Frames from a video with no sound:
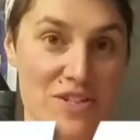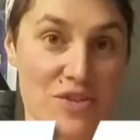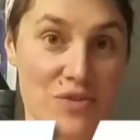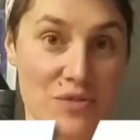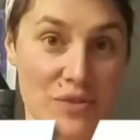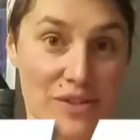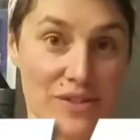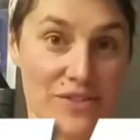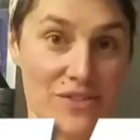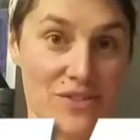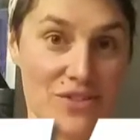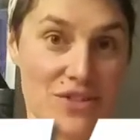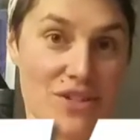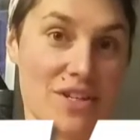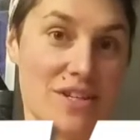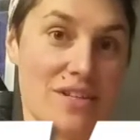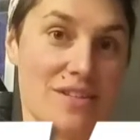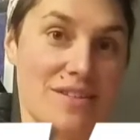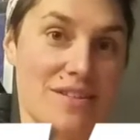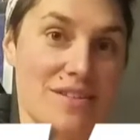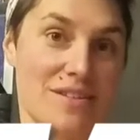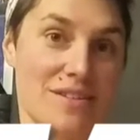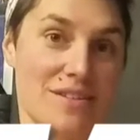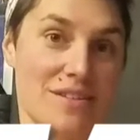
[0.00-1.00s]
grilled
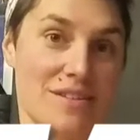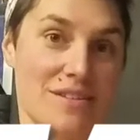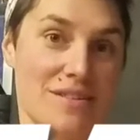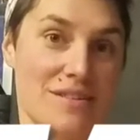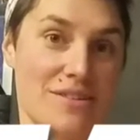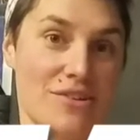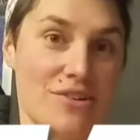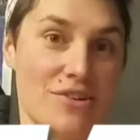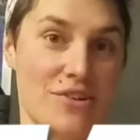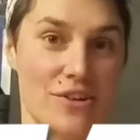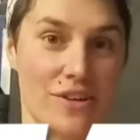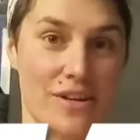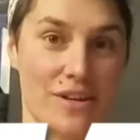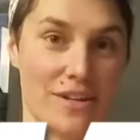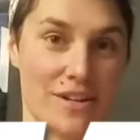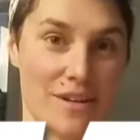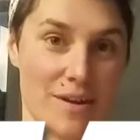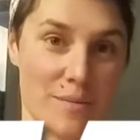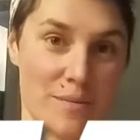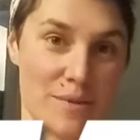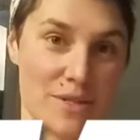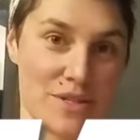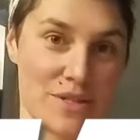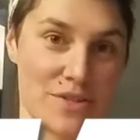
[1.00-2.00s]
cheese cooking
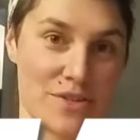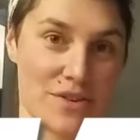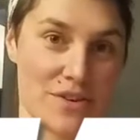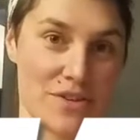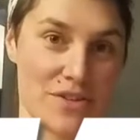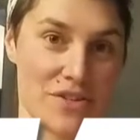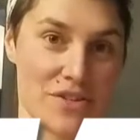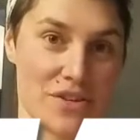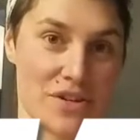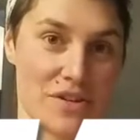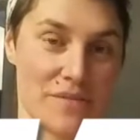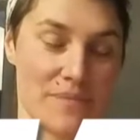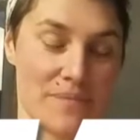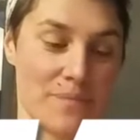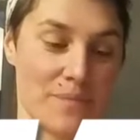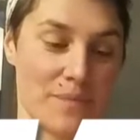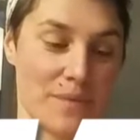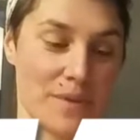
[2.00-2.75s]
demonstration.